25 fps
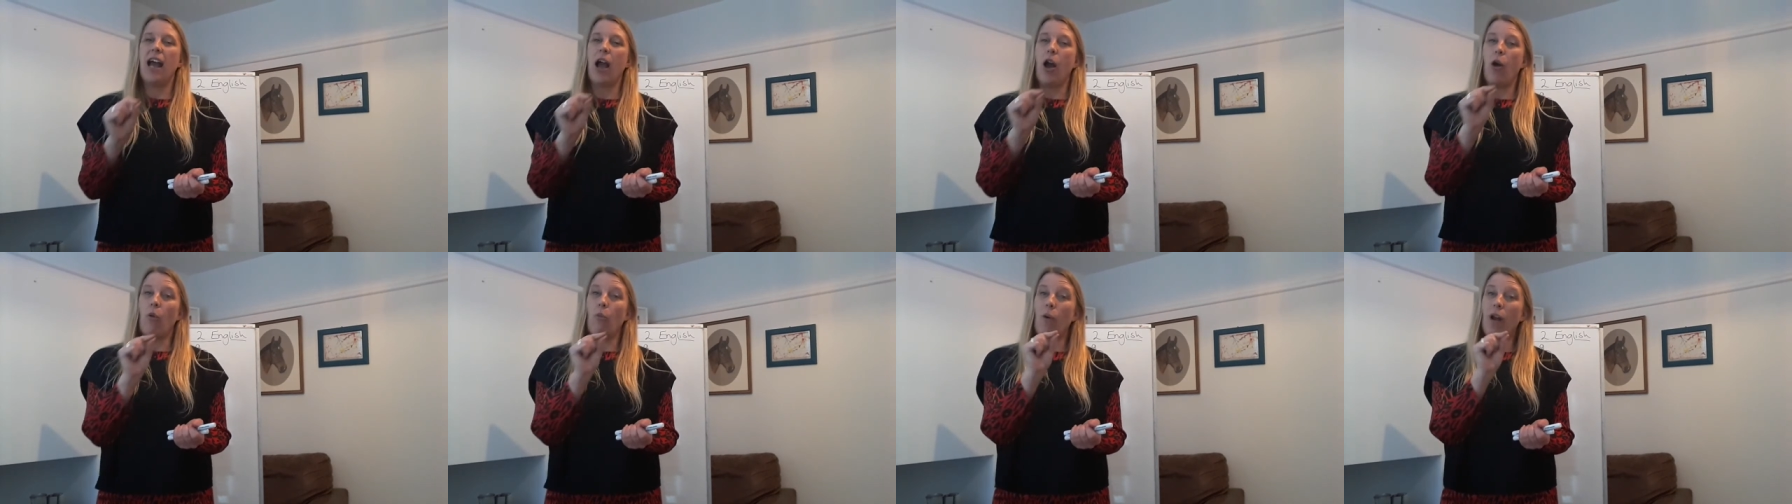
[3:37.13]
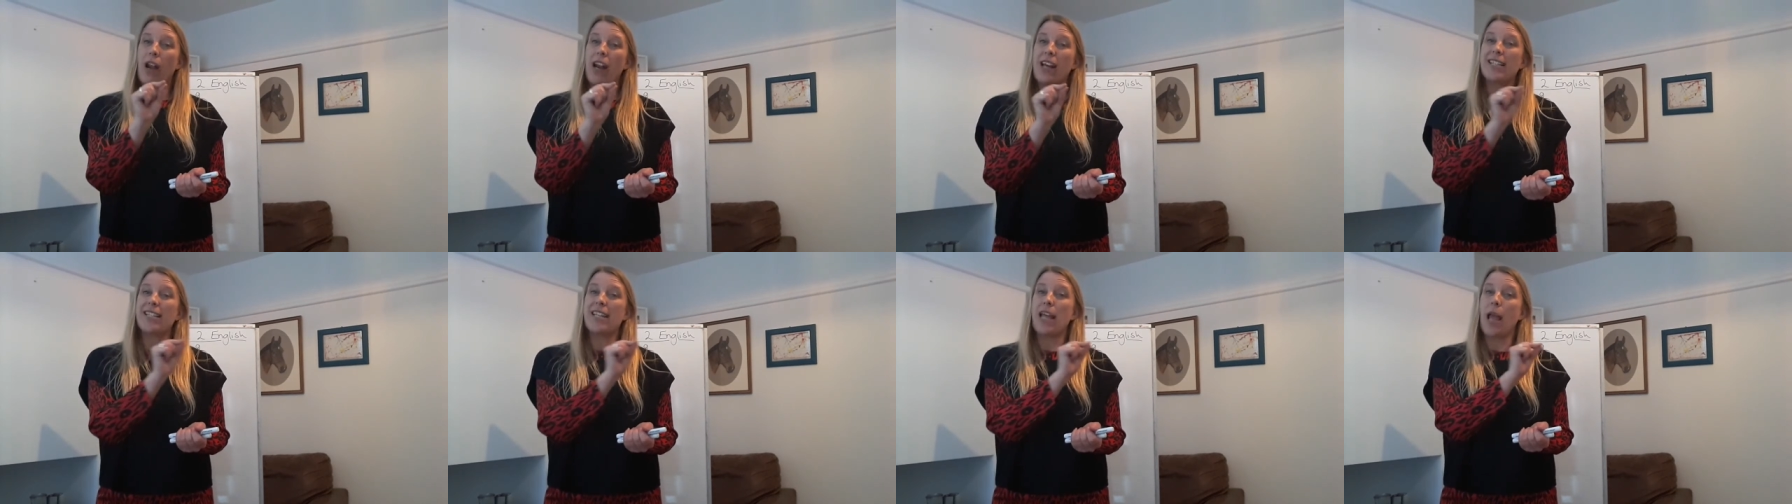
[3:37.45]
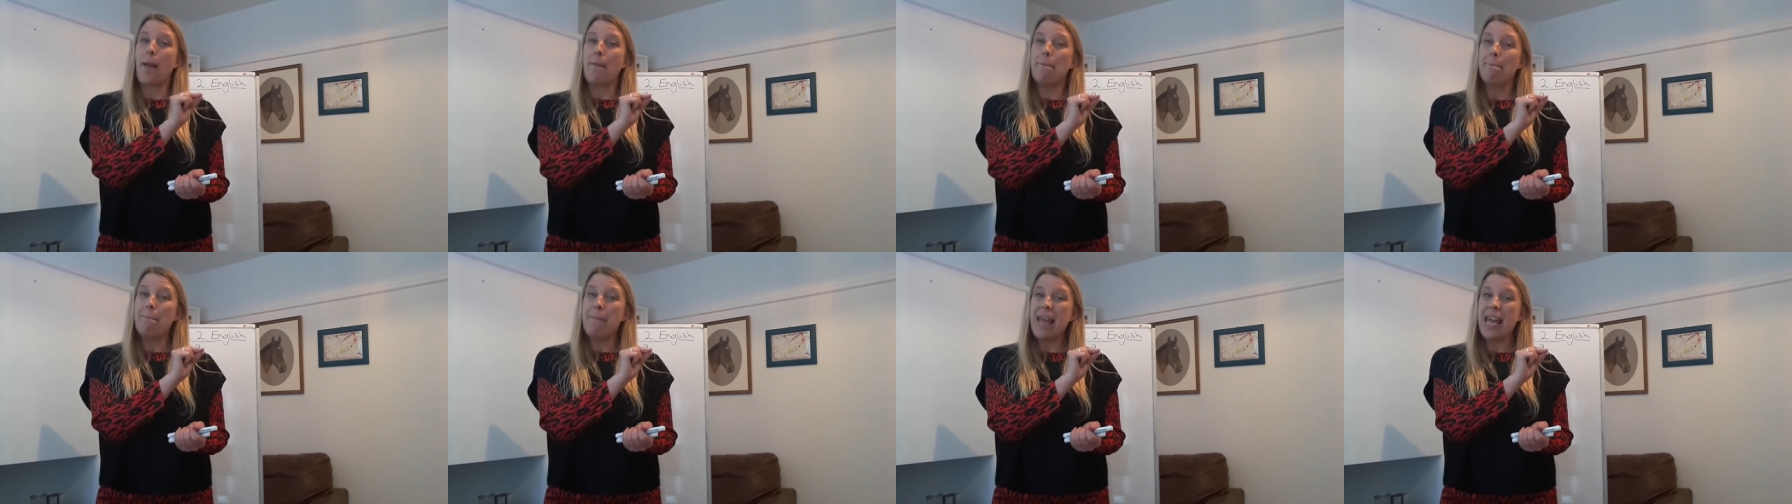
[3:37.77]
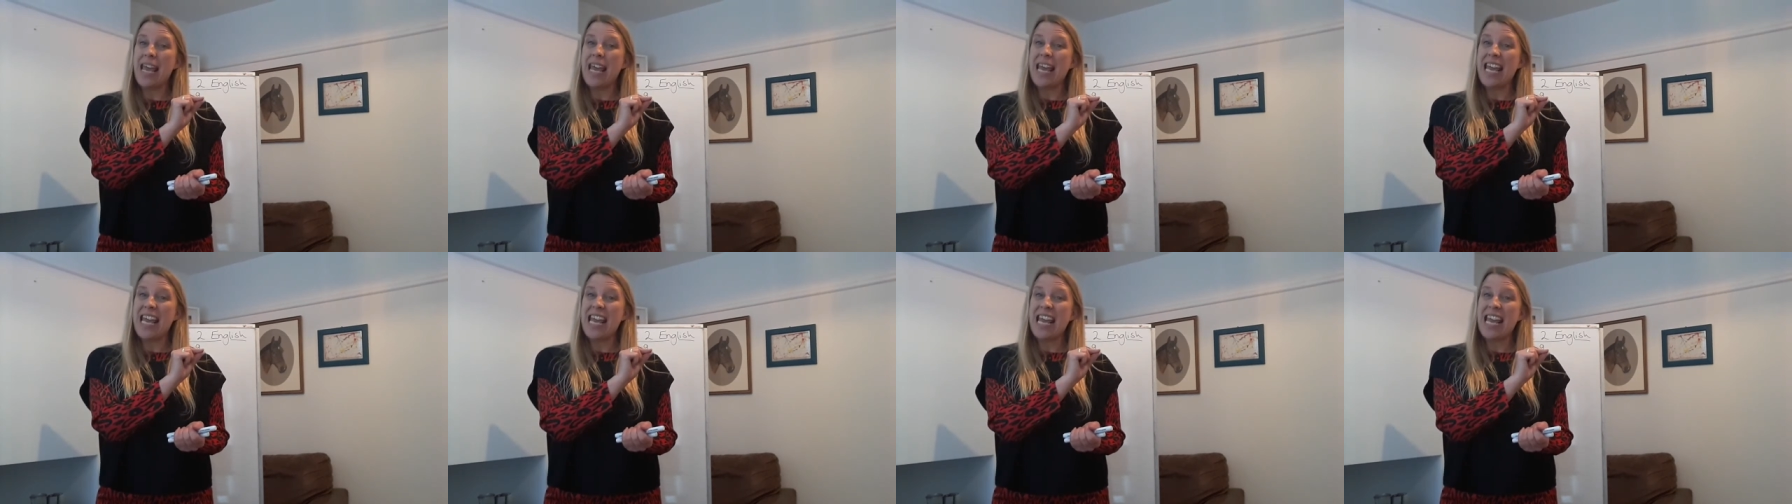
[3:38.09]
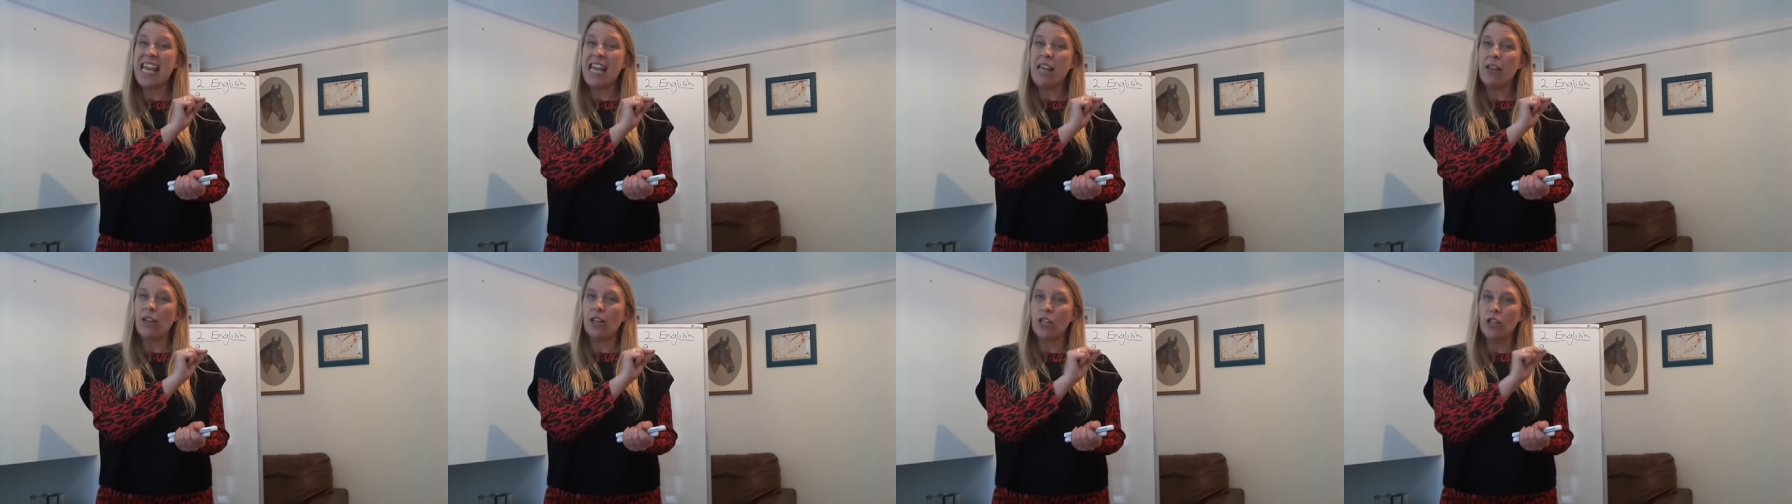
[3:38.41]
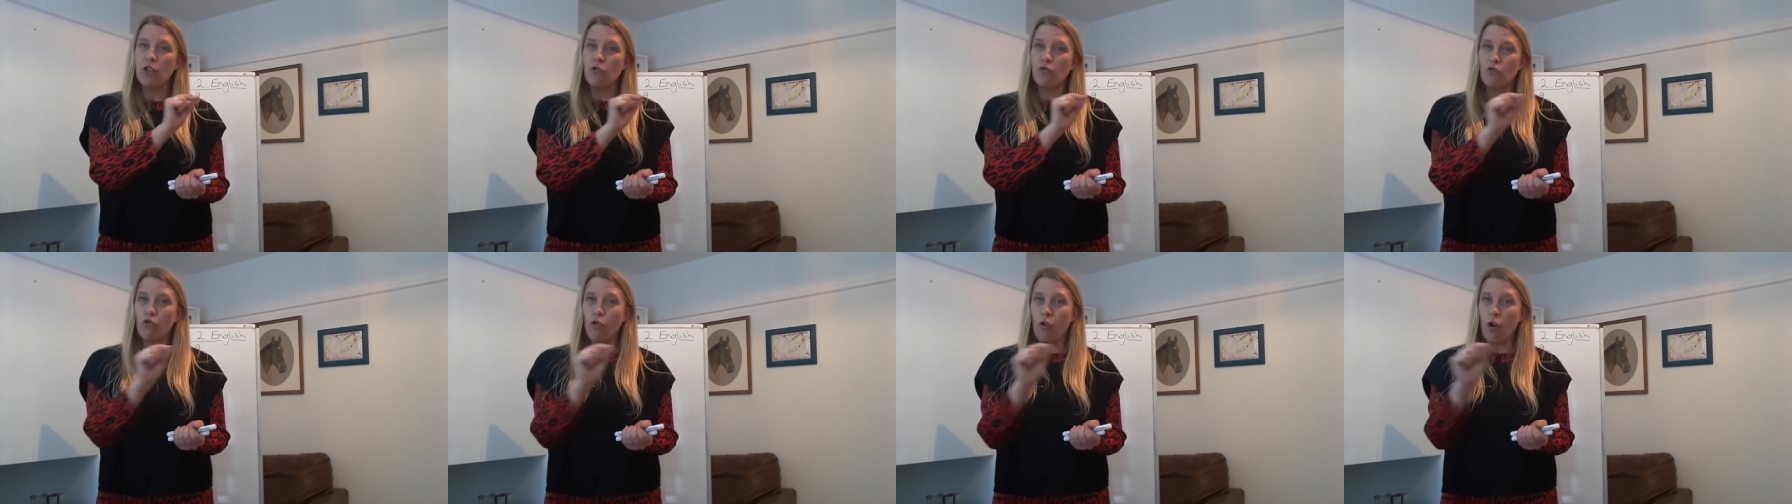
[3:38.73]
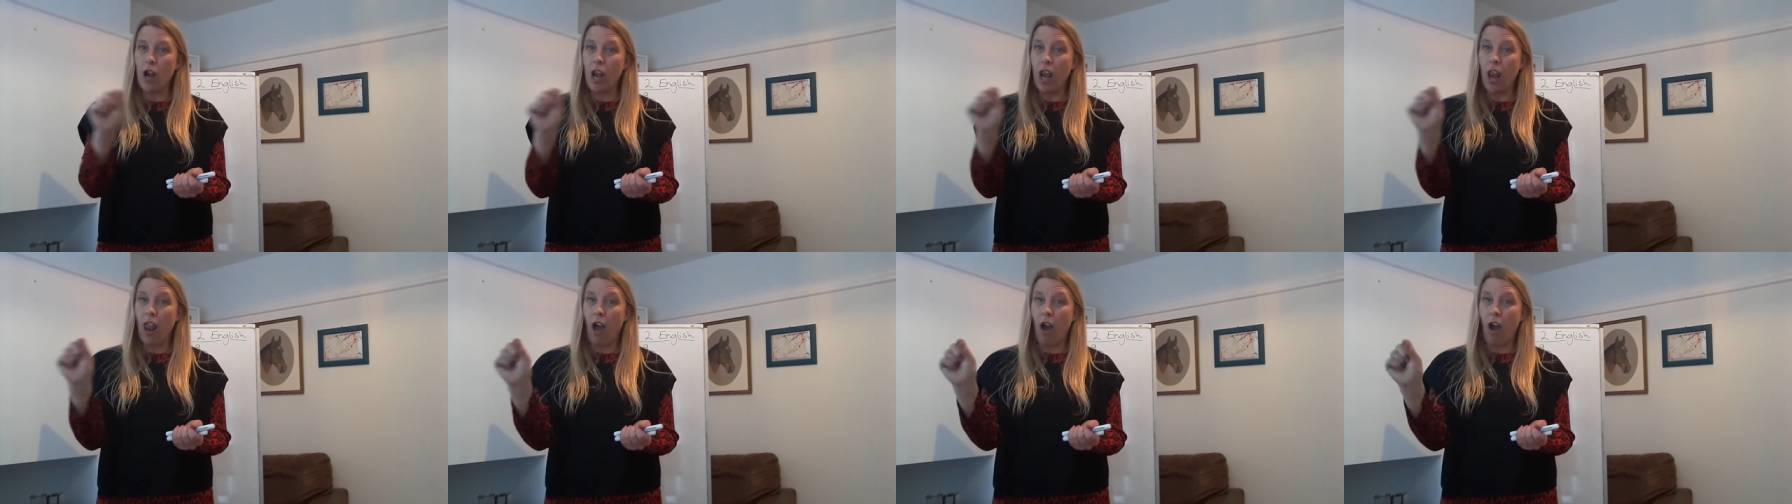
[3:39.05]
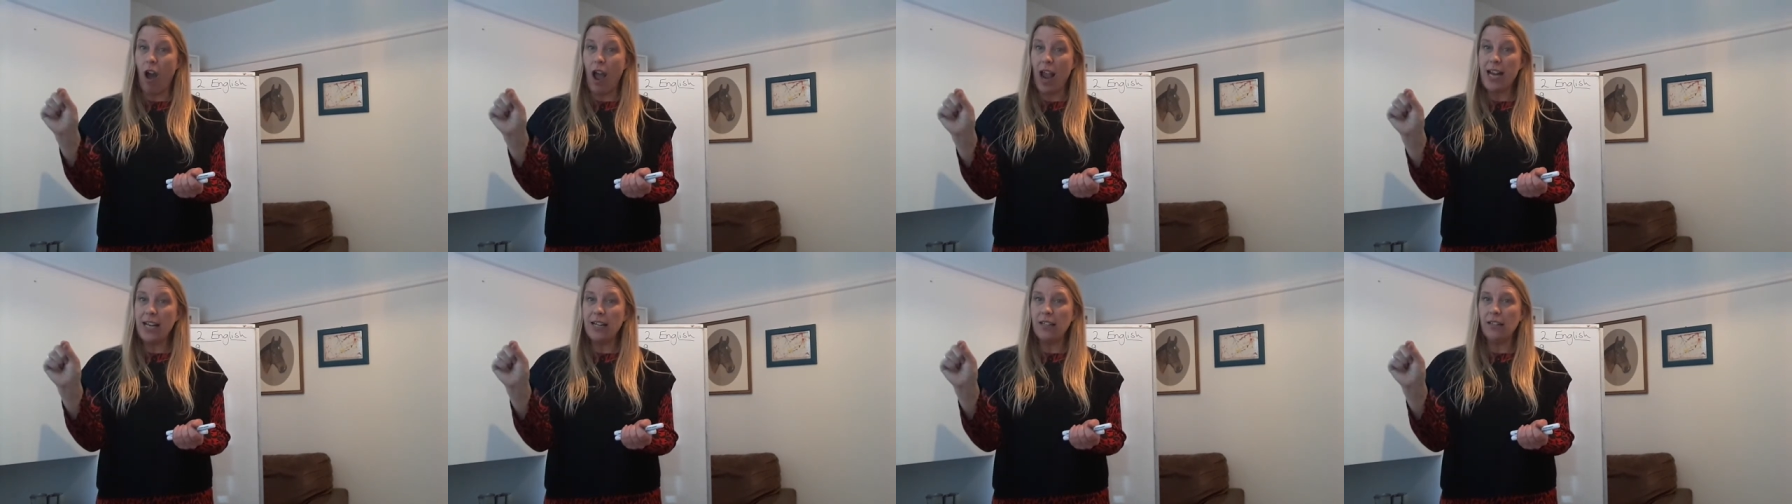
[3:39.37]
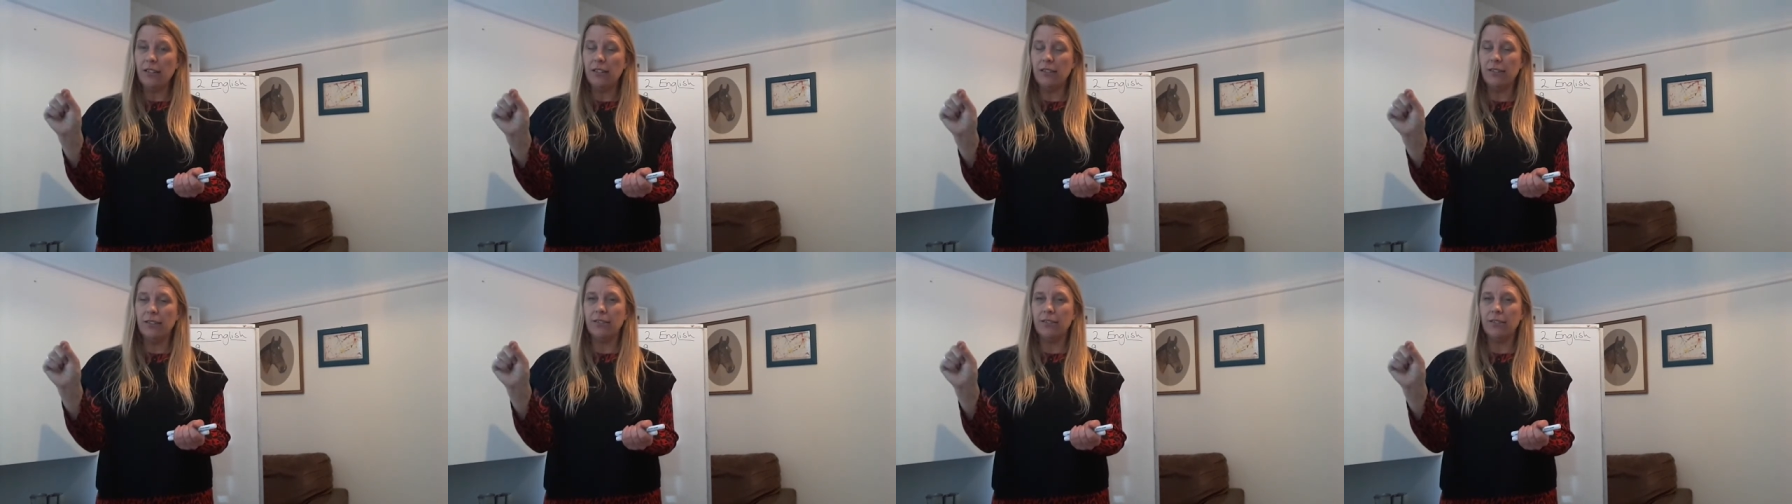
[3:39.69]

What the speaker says: And when I say beep, you draw a line.